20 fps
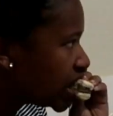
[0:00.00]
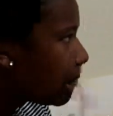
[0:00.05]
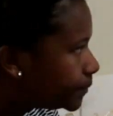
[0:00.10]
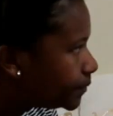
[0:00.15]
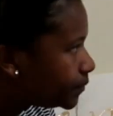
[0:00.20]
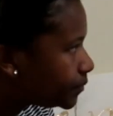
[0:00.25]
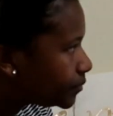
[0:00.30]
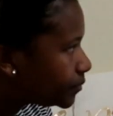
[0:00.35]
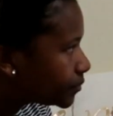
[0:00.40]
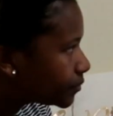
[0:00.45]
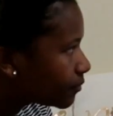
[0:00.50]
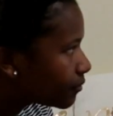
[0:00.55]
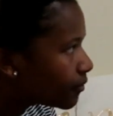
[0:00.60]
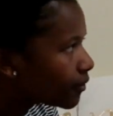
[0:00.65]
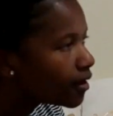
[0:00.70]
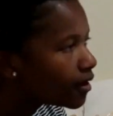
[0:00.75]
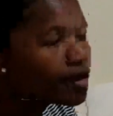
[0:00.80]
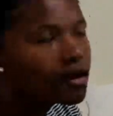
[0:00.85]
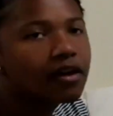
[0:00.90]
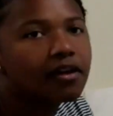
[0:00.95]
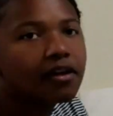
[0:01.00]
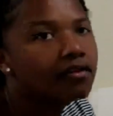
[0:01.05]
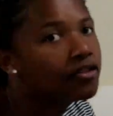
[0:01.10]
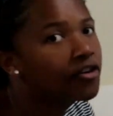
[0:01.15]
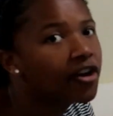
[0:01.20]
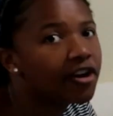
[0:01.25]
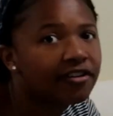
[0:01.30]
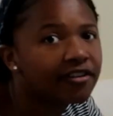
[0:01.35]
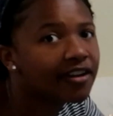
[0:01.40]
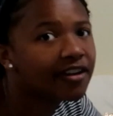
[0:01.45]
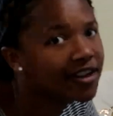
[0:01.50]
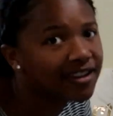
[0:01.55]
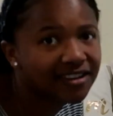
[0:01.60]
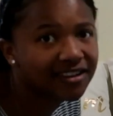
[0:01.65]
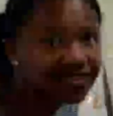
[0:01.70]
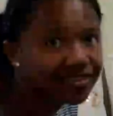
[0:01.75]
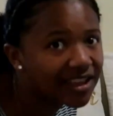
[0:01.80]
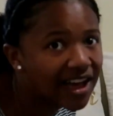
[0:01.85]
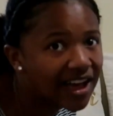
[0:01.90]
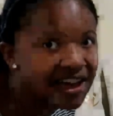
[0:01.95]
Some kind of They're not
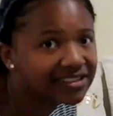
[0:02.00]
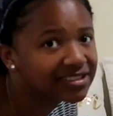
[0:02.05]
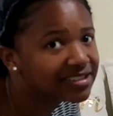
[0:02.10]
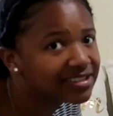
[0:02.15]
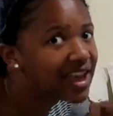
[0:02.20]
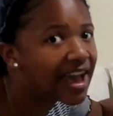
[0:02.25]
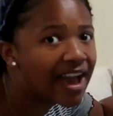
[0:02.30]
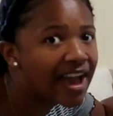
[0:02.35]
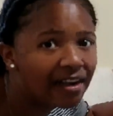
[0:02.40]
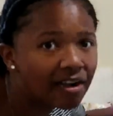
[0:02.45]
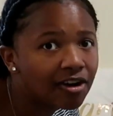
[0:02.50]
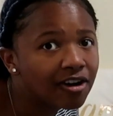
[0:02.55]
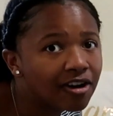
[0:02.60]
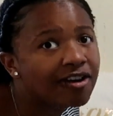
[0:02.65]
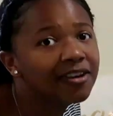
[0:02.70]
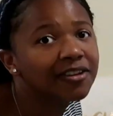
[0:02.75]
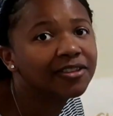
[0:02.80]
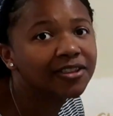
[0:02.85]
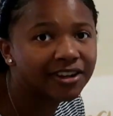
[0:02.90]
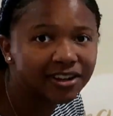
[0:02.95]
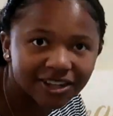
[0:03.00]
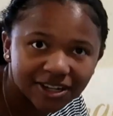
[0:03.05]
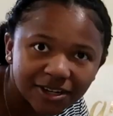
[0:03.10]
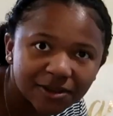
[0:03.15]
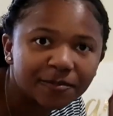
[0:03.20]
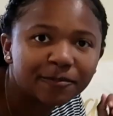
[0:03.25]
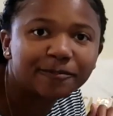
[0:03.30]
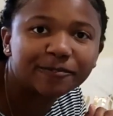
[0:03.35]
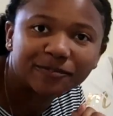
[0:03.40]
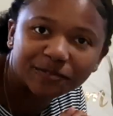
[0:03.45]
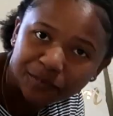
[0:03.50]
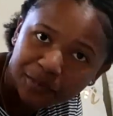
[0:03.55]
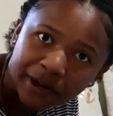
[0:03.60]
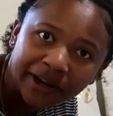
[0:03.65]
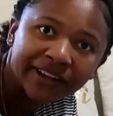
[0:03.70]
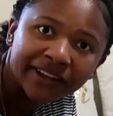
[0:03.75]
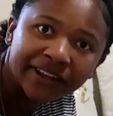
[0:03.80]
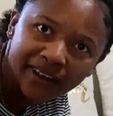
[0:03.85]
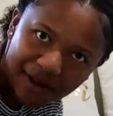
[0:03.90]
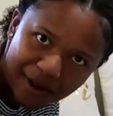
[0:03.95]
gonna last at all. They're gonna
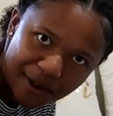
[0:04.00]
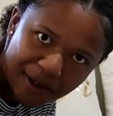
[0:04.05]
break